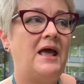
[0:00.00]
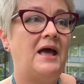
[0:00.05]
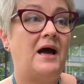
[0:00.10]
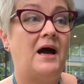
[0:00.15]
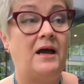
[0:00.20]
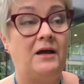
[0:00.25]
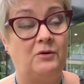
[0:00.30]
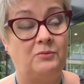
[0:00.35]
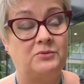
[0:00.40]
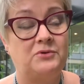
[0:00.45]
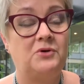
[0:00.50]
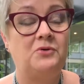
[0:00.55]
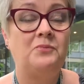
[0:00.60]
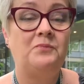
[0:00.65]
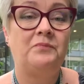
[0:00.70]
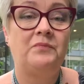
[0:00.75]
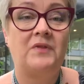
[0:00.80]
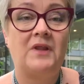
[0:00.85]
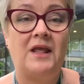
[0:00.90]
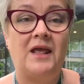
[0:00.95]
I hope so,
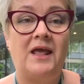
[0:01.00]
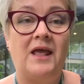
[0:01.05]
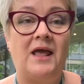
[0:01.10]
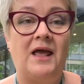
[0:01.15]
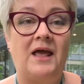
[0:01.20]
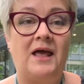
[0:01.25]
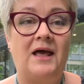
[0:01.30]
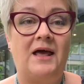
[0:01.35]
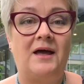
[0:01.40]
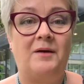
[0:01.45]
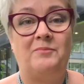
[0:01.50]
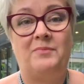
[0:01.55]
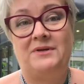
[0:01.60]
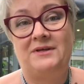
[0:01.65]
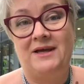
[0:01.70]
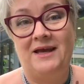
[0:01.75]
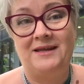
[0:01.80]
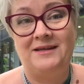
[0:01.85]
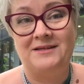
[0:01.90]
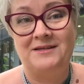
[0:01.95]
but
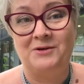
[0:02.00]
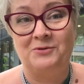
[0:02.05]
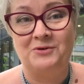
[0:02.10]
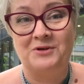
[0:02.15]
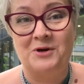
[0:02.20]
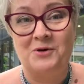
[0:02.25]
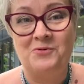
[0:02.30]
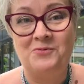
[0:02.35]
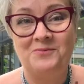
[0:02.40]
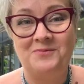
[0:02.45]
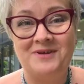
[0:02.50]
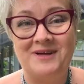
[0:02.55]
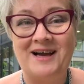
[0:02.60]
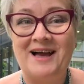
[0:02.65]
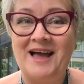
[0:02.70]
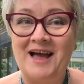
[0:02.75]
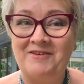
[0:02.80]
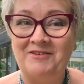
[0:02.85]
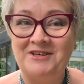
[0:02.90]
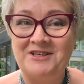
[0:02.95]
I don't know, I
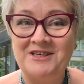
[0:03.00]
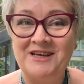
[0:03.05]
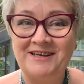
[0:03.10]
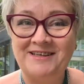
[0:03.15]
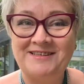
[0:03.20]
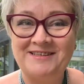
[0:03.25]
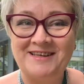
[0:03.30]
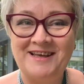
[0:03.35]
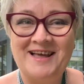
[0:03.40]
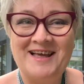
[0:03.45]
haven't checked.